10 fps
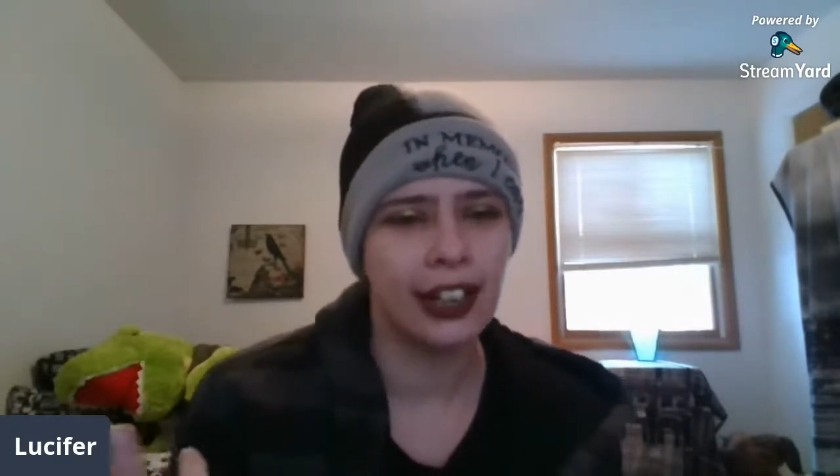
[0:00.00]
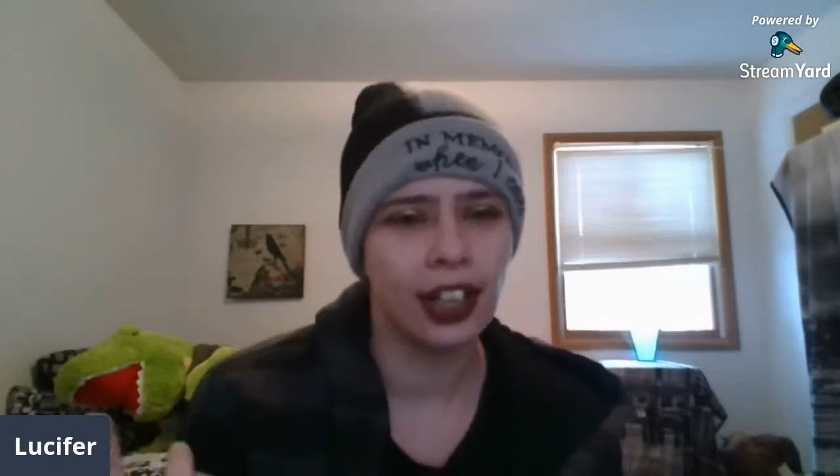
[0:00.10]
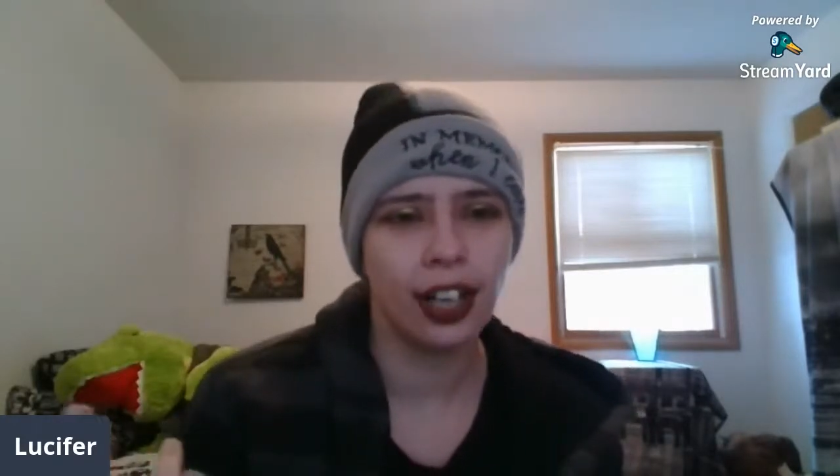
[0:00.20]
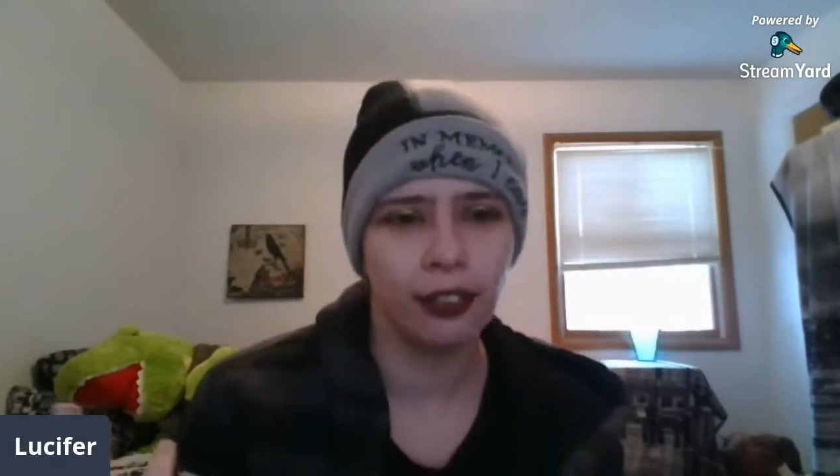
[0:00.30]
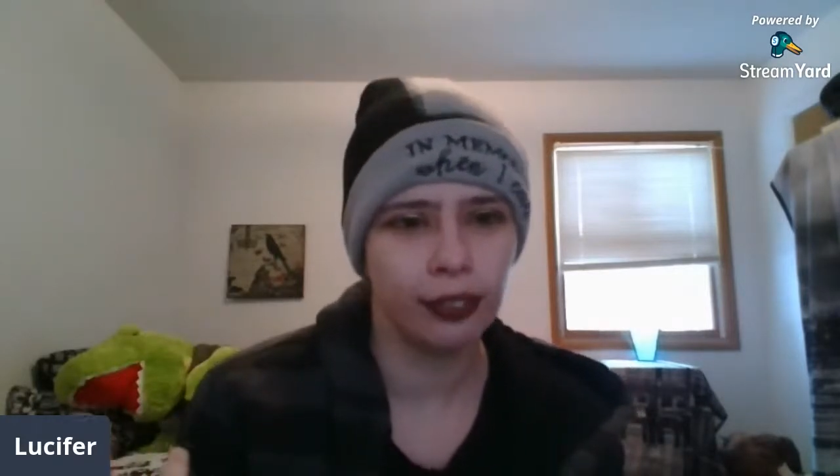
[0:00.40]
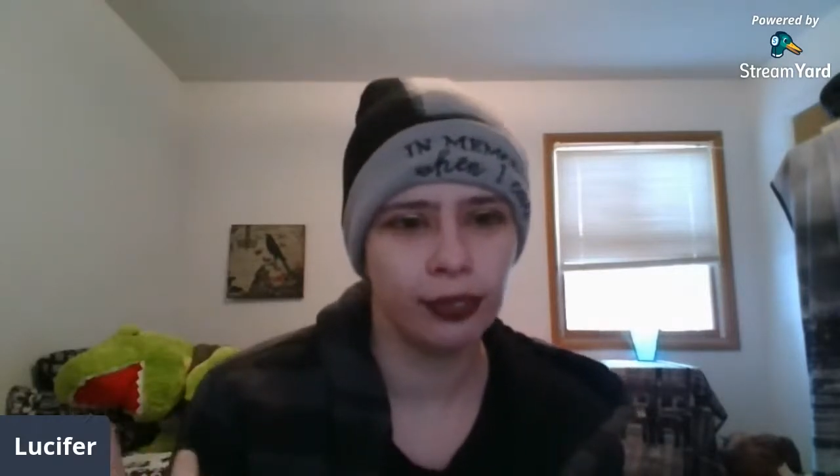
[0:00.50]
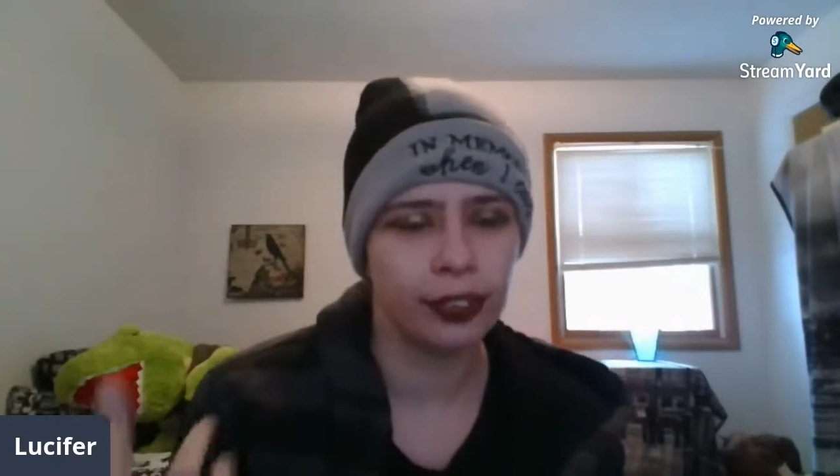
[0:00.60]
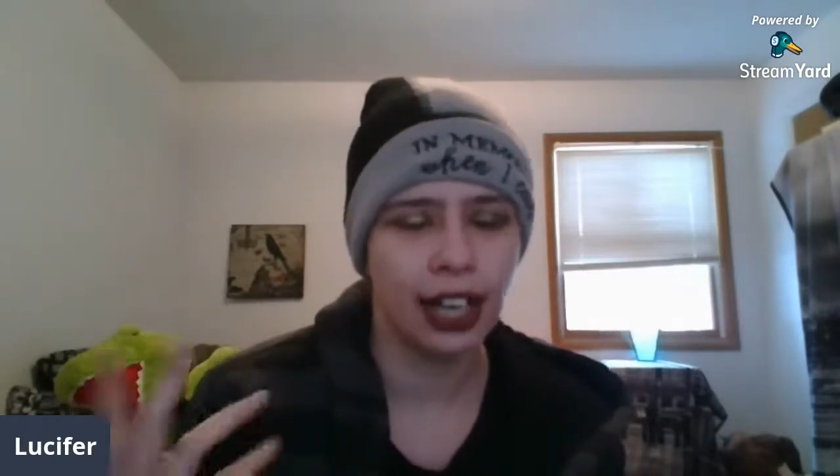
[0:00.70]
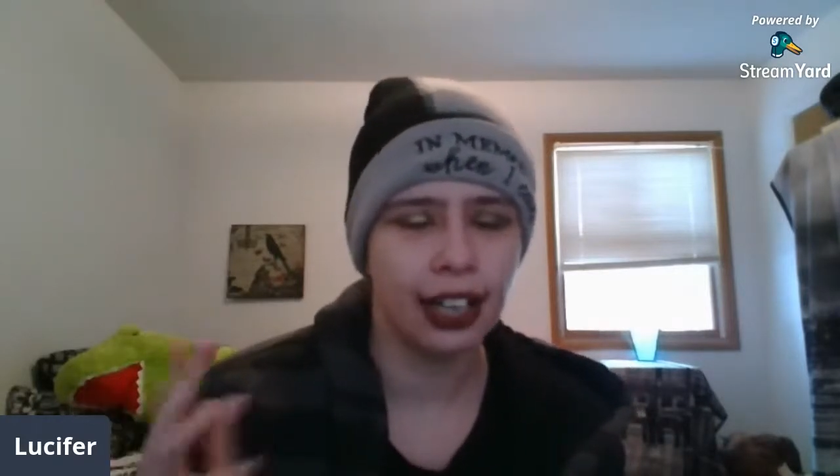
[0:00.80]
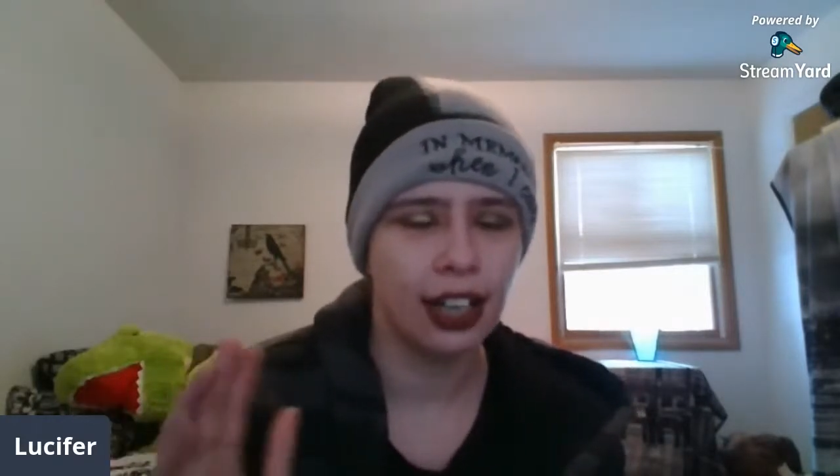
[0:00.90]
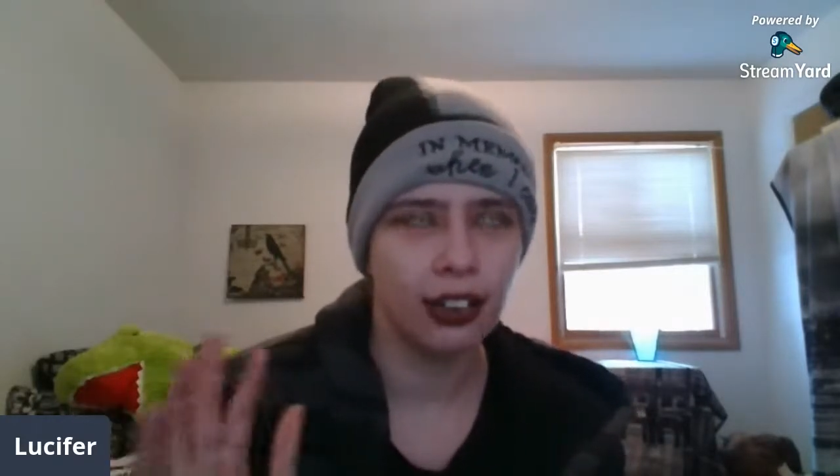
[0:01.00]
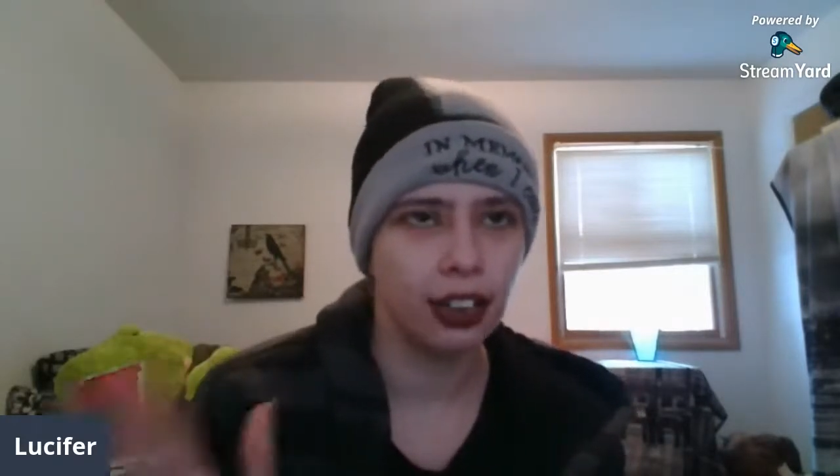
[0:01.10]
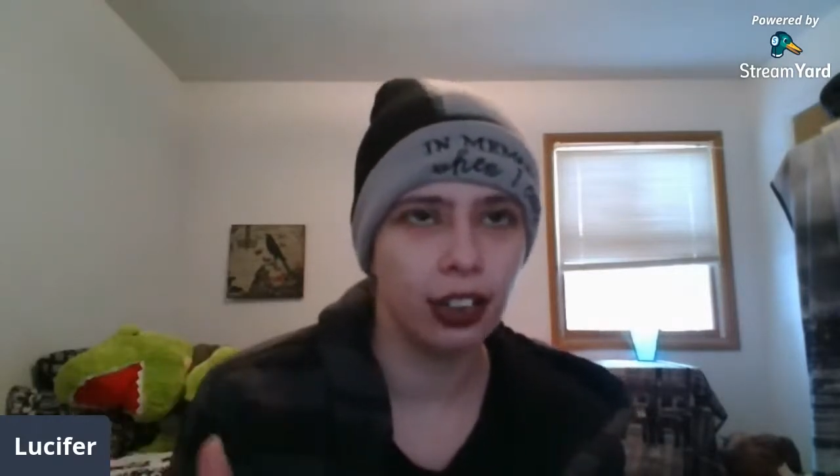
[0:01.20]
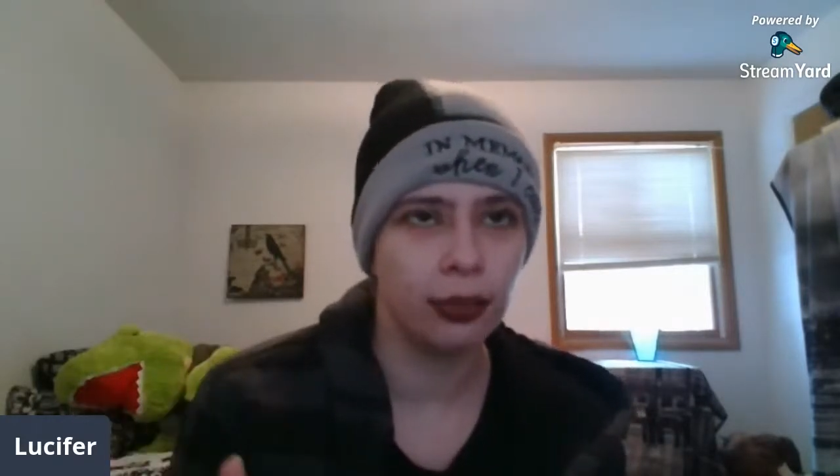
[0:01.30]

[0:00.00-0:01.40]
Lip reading: not Kara,